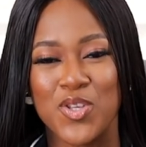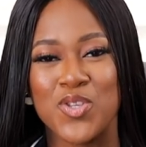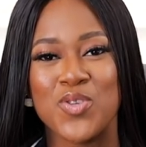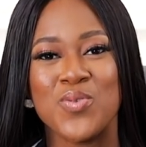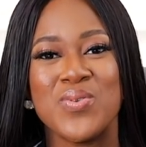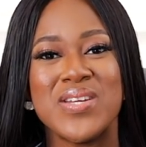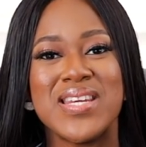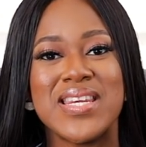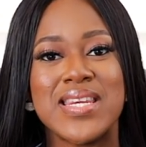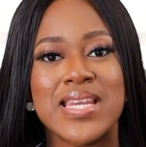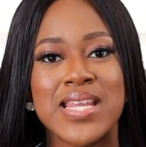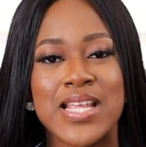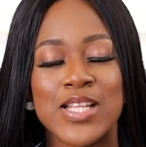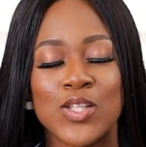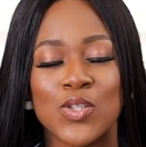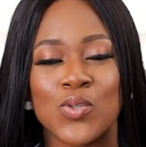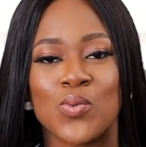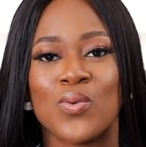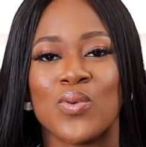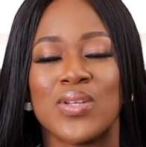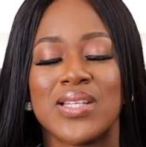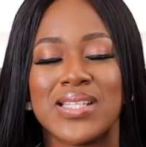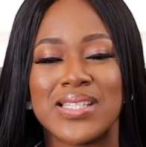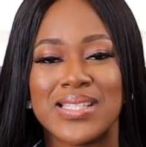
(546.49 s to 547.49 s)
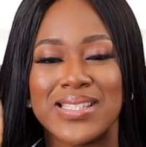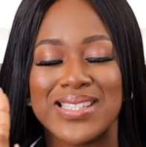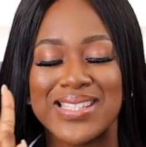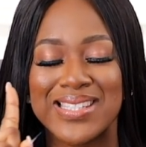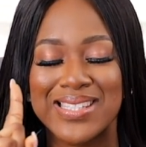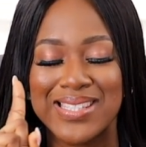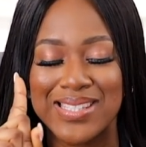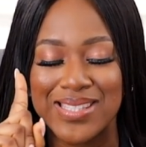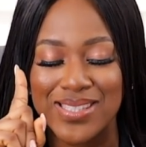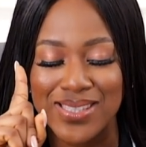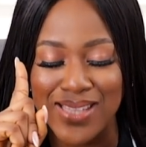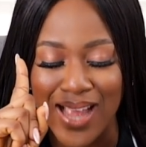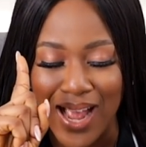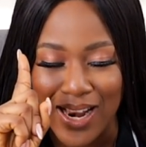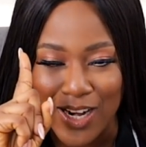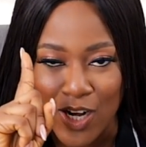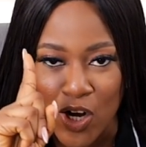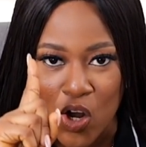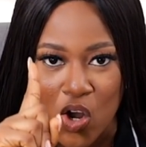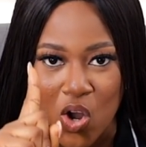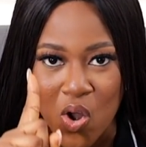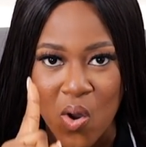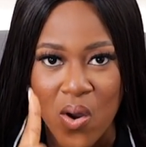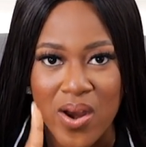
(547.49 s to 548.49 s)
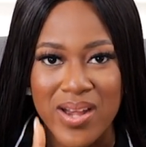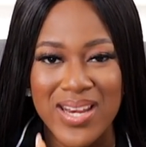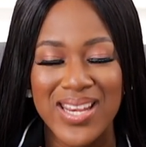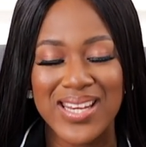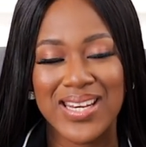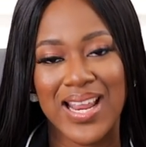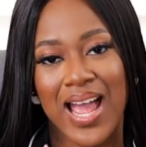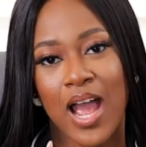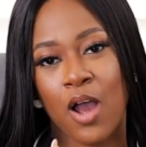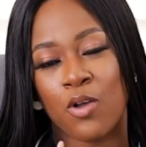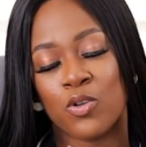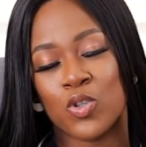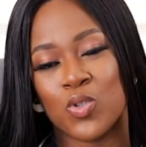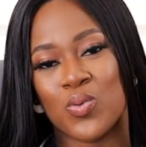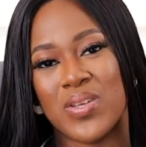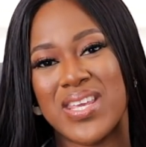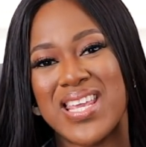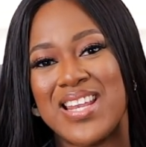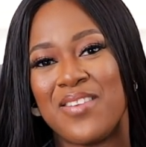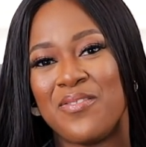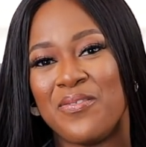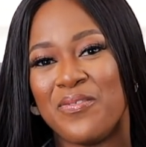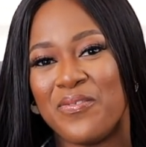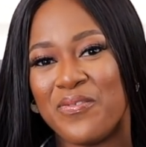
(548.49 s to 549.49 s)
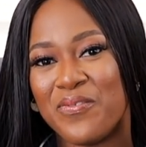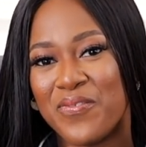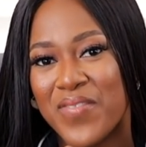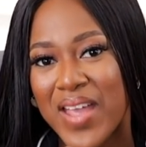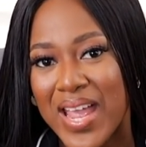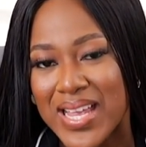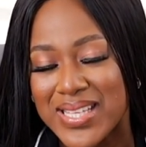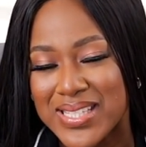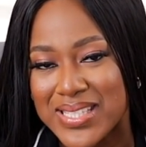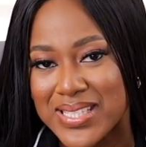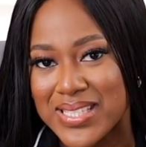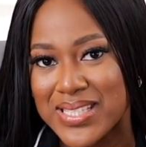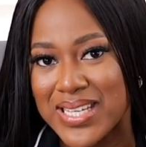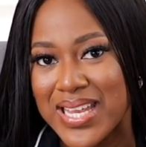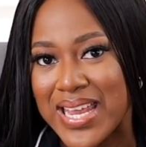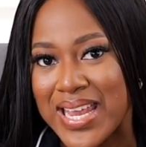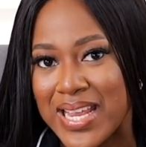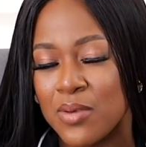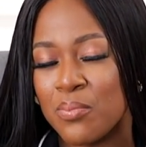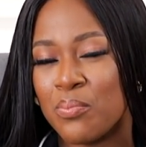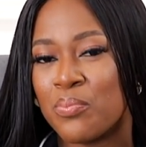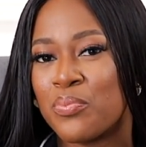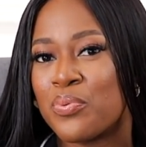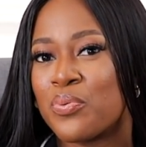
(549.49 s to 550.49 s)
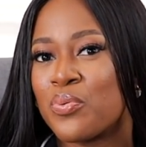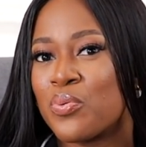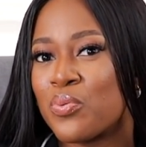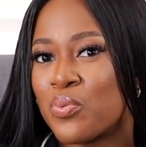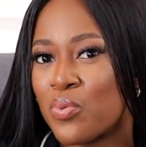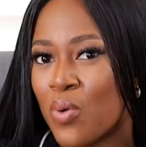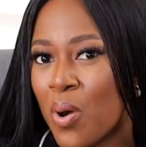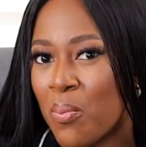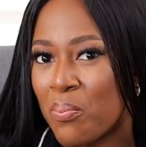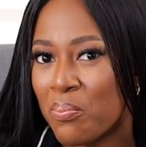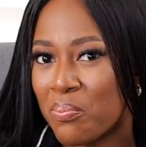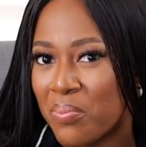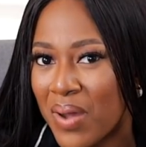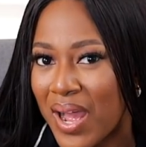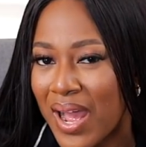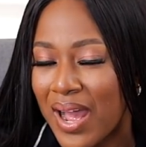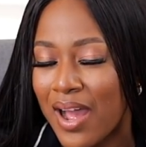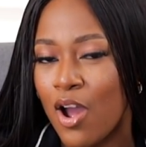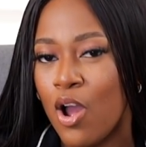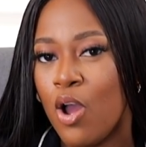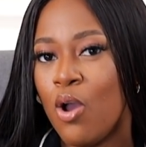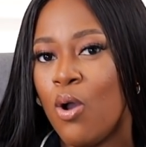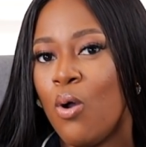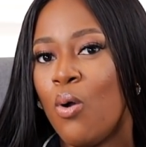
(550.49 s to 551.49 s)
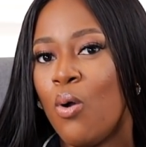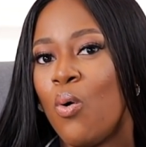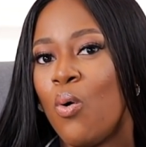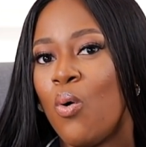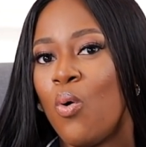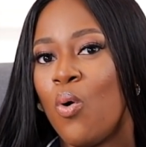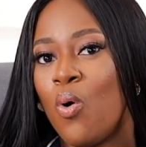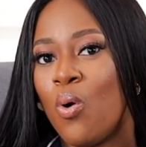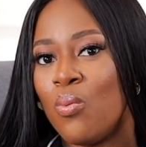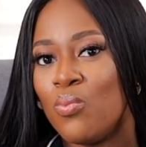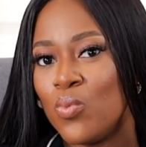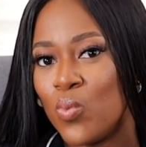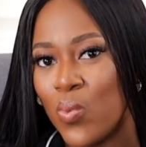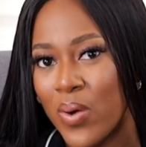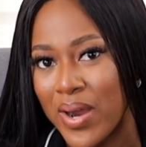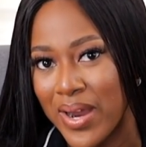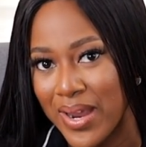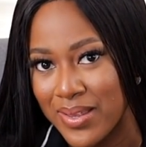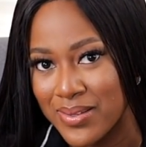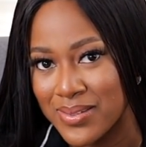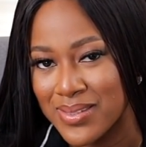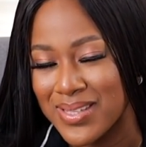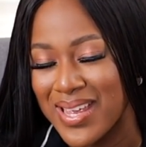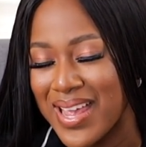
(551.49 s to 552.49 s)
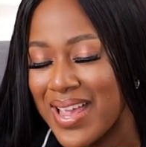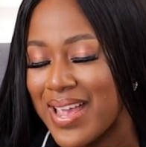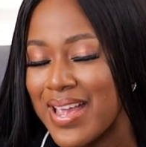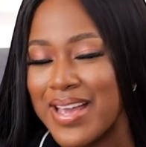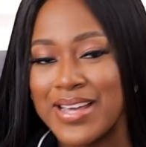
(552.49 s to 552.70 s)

You need to start learning how to invest in proper homewares.